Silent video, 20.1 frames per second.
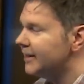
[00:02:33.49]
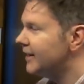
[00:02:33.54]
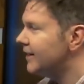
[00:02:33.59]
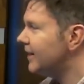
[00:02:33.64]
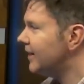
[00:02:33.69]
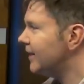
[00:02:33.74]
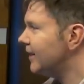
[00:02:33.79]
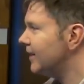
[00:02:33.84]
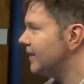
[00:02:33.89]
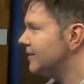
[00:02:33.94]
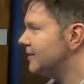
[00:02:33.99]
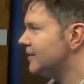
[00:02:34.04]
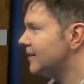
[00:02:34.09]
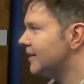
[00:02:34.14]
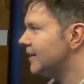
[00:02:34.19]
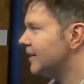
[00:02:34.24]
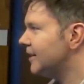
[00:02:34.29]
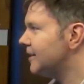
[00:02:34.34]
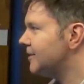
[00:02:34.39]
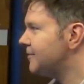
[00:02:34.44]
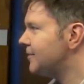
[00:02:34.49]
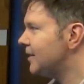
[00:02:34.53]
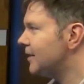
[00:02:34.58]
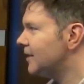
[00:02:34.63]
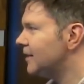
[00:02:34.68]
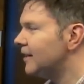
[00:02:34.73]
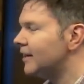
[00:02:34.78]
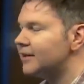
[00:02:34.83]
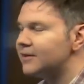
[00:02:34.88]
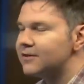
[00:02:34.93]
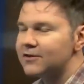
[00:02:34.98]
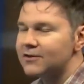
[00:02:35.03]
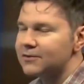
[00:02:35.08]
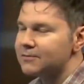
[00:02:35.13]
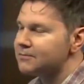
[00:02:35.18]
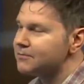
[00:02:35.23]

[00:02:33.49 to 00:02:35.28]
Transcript: and it's